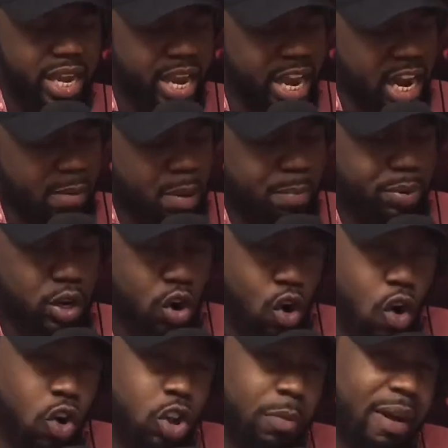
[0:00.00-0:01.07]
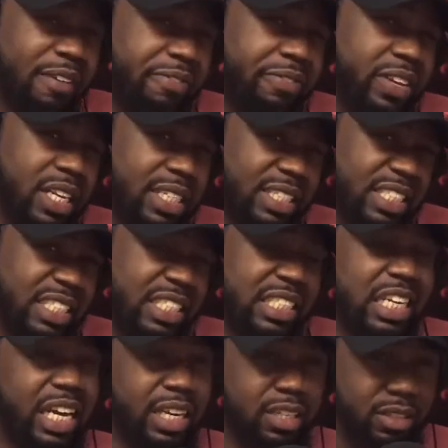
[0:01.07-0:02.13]
And I'm going to put all of my feelings in this
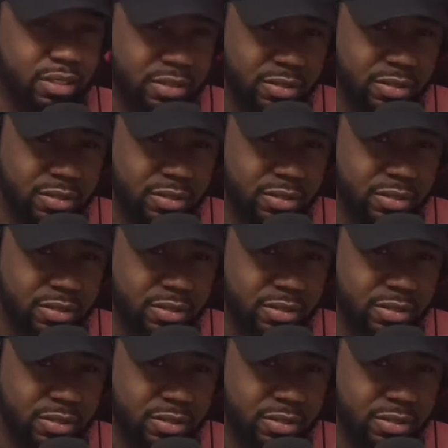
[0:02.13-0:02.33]
letter.